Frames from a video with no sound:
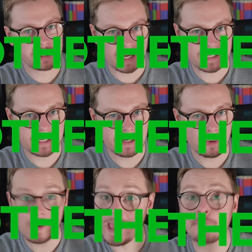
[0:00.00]
idea,
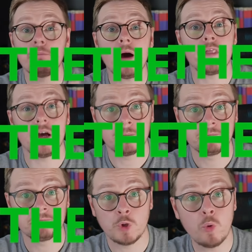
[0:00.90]
we have Mother,
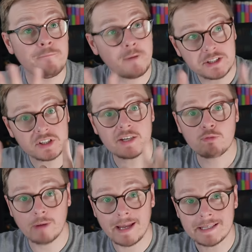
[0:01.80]
who eventually
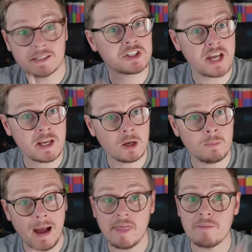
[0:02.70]
raised Jacob
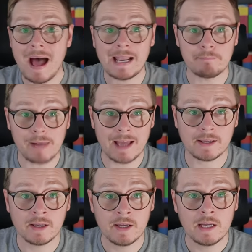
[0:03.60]
and the Man in
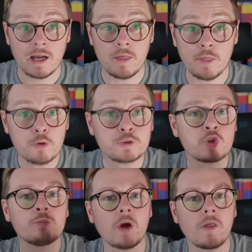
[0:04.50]
Black and those
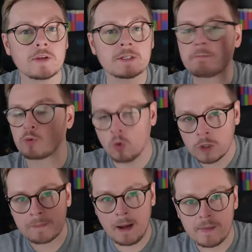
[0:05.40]
two brothers
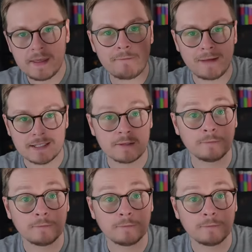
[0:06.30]
brought about the events of